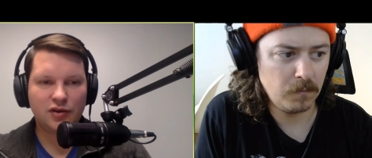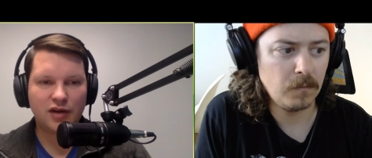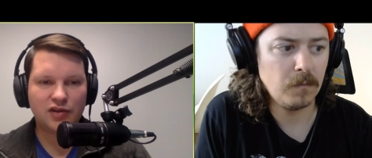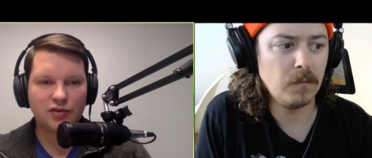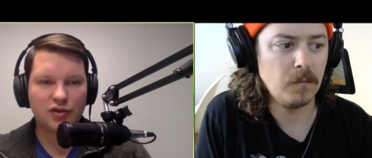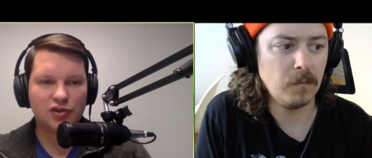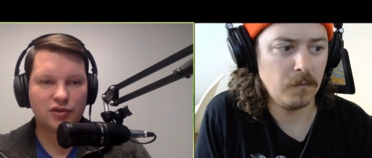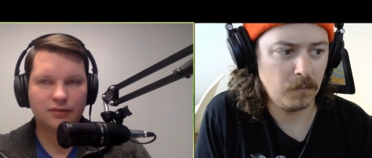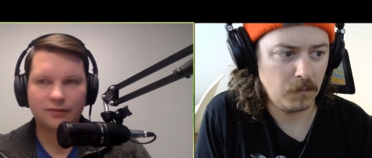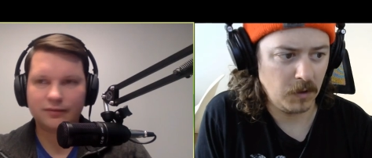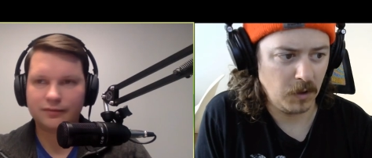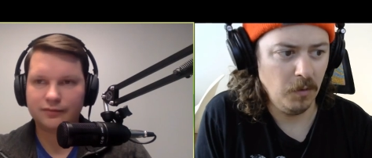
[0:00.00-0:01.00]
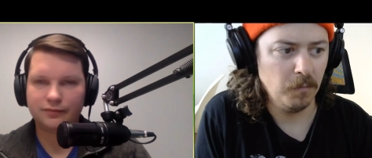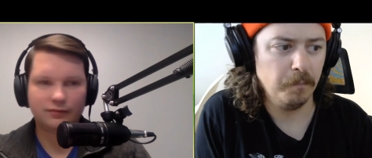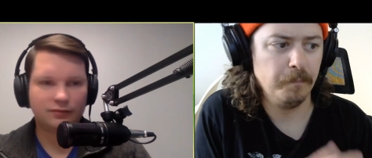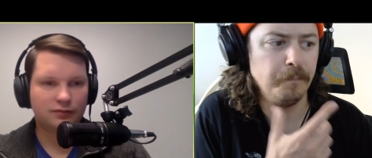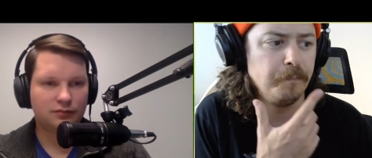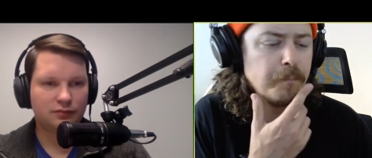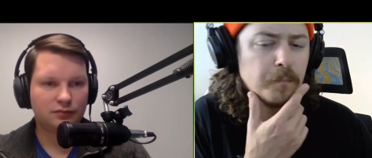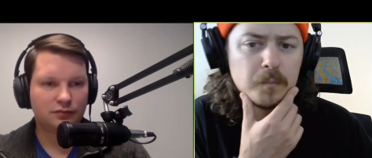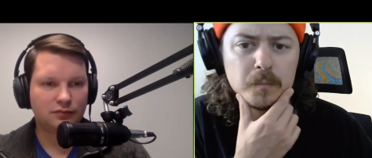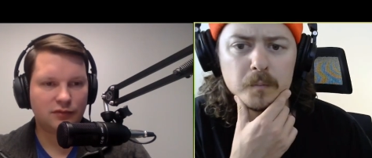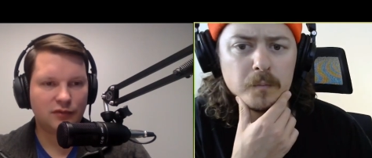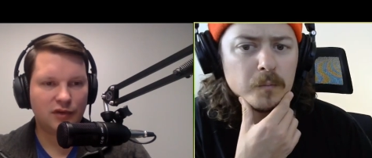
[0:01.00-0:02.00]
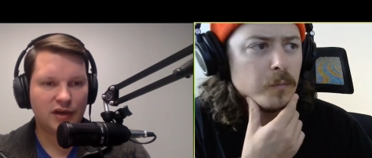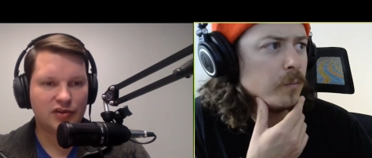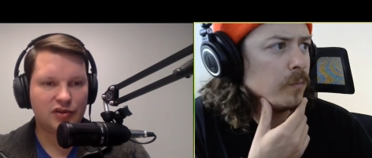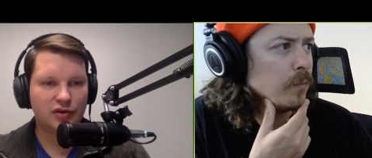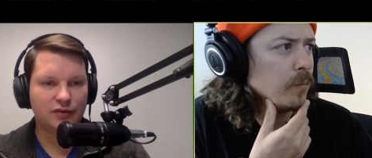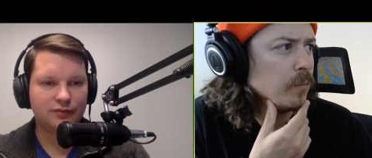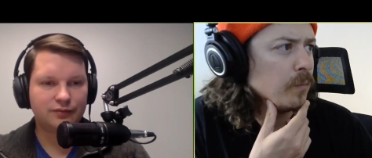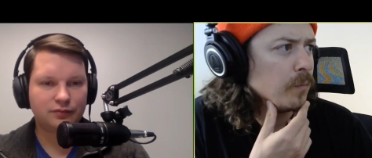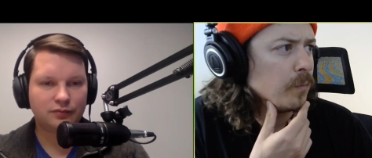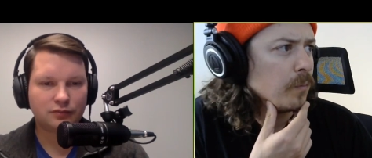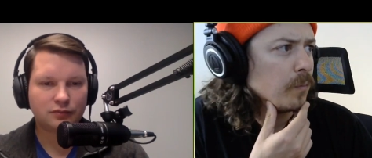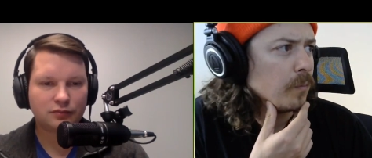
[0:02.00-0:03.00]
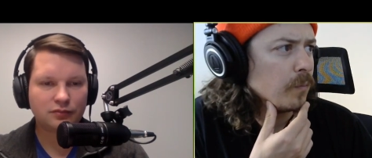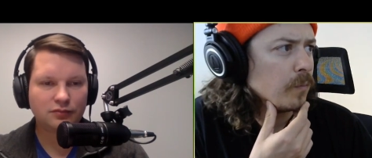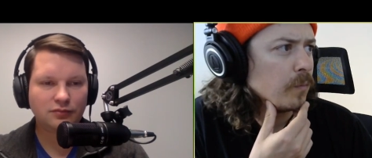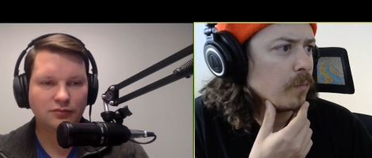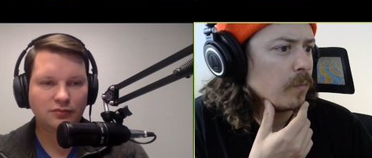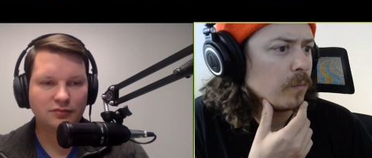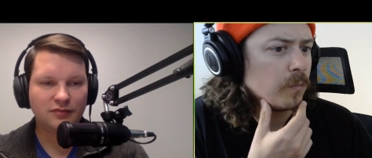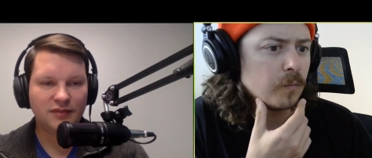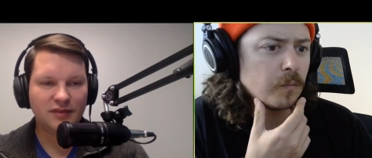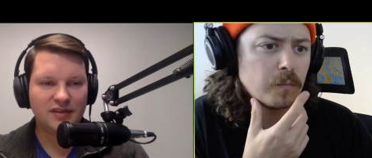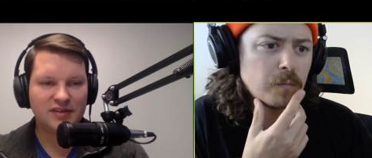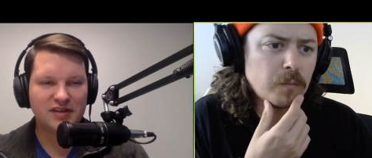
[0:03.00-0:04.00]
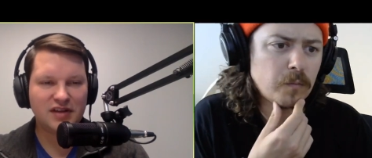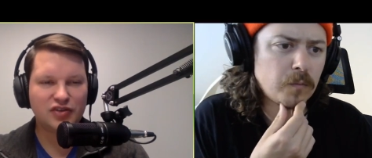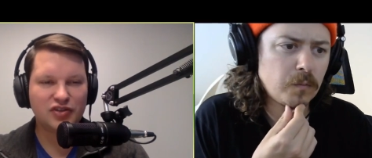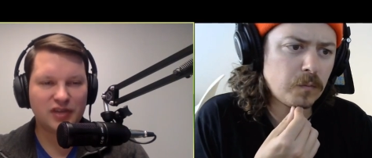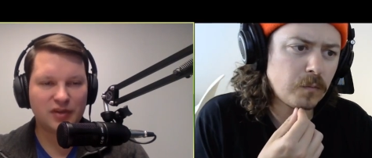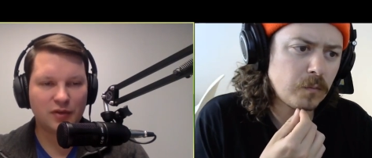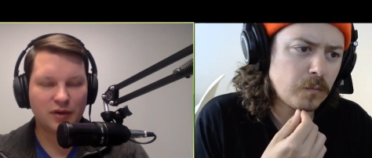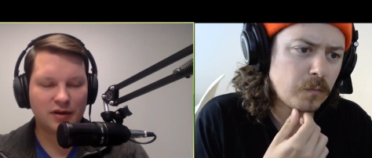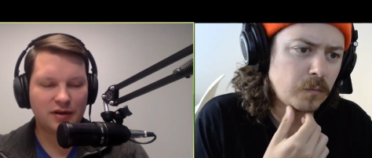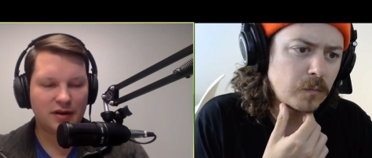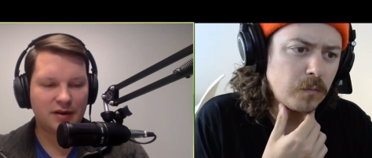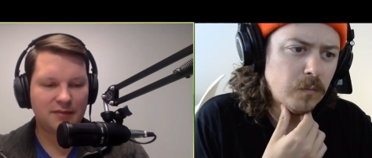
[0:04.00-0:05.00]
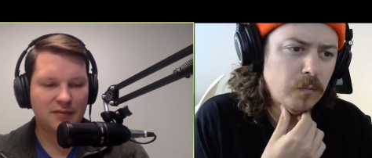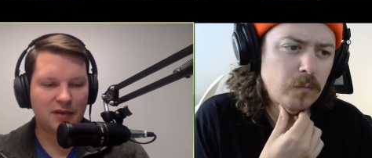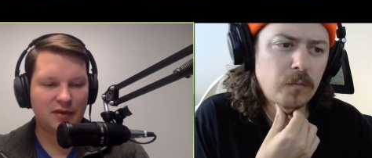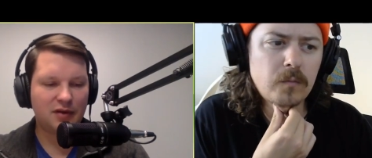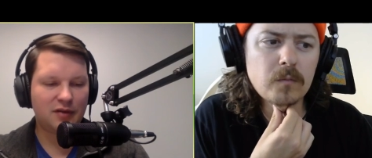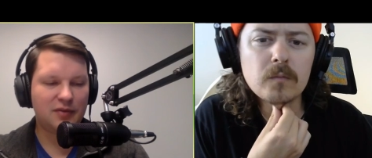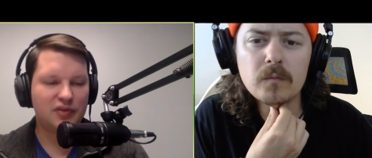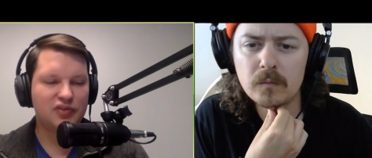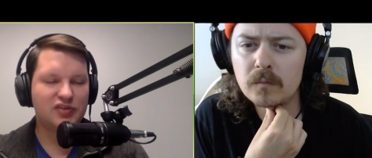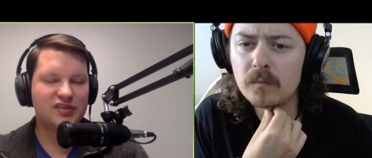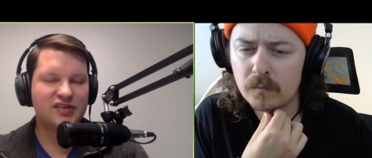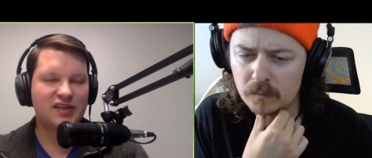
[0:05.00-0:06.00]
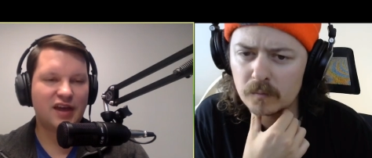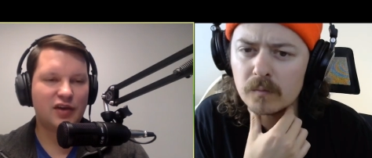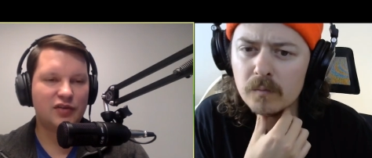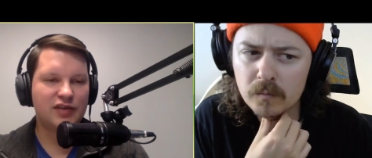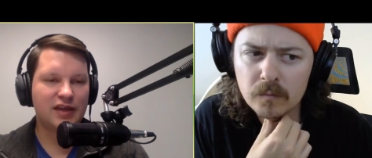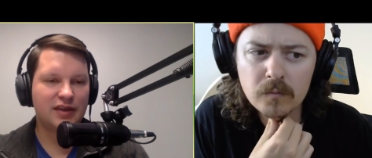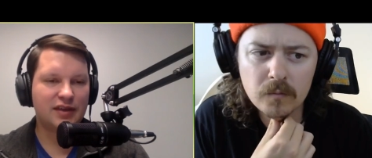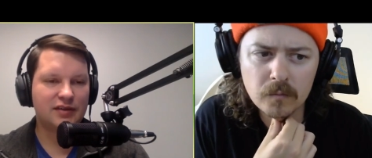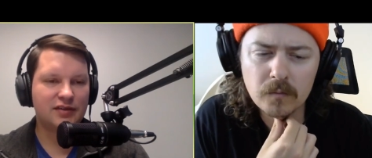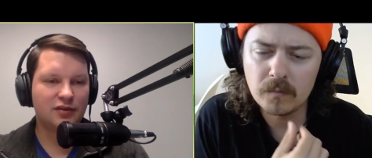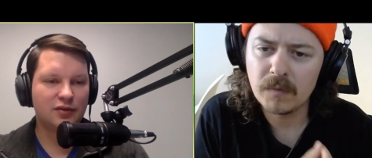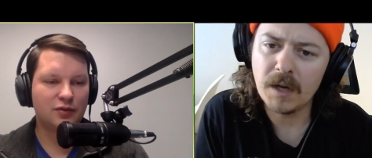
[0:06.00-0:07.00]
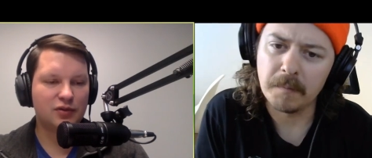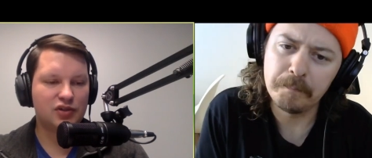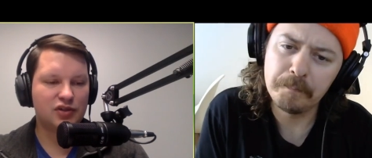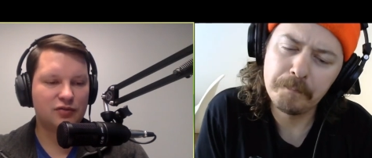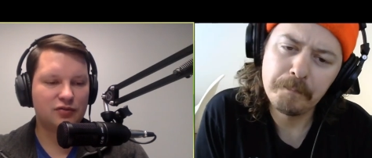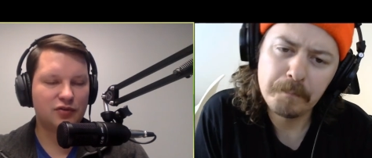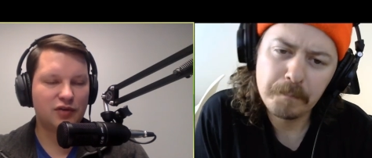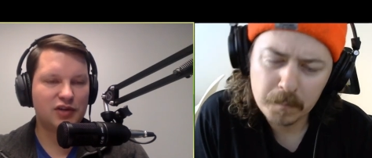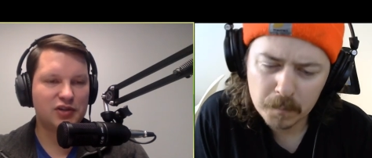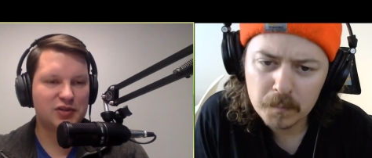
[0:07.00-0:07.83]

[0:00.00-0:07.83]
Speaker 1: next question cool okay so this is an interesting one. Uh, uh, I'm interested to see how you take this or yeah. which direction you